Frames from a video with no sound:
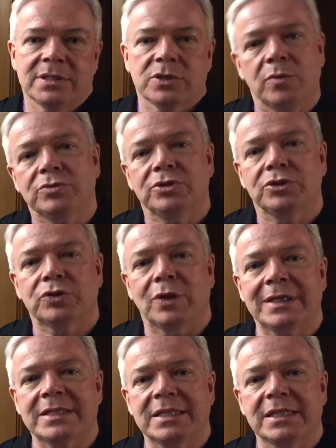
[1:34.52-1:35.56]
So won't you
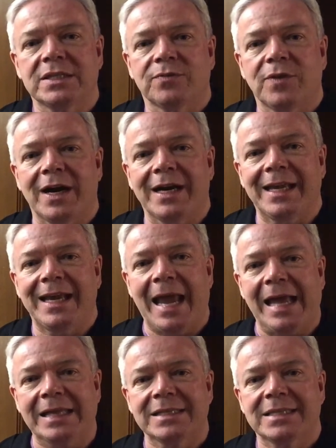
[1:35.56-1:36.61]
join us this Friday
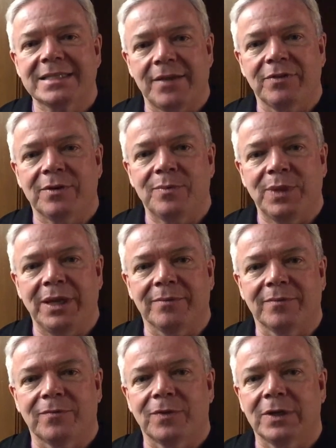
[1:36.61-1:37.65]
at 7 p.m.?
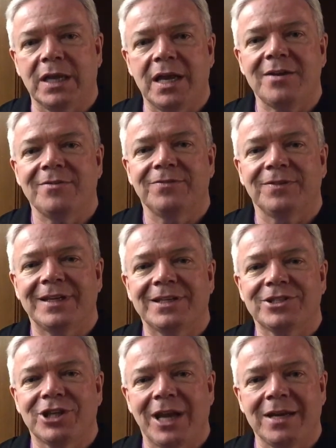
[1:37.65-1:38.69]
For love
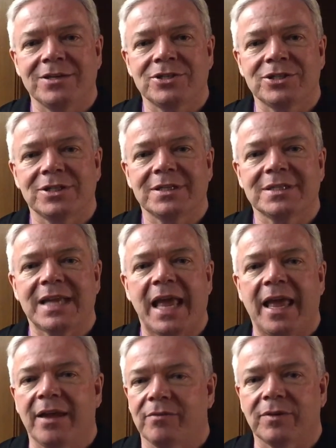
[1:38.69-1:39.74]
changes
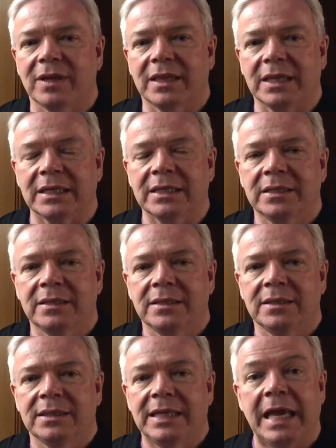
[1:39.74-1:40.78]
everything.
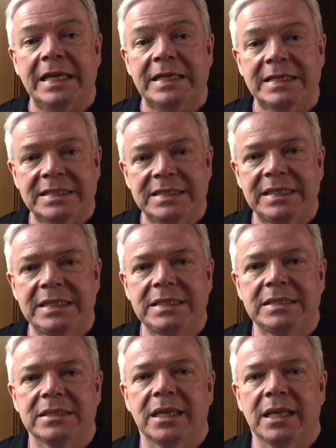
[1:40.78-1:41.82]
And
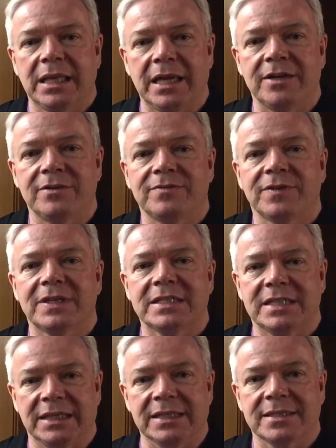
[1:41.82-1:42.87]
indeed, love
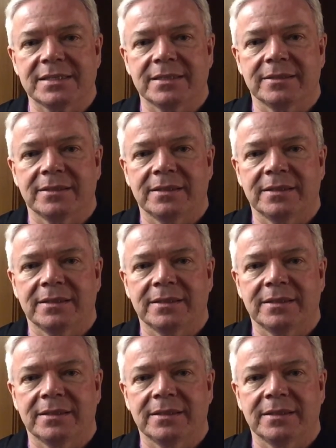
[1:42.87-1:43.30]
does.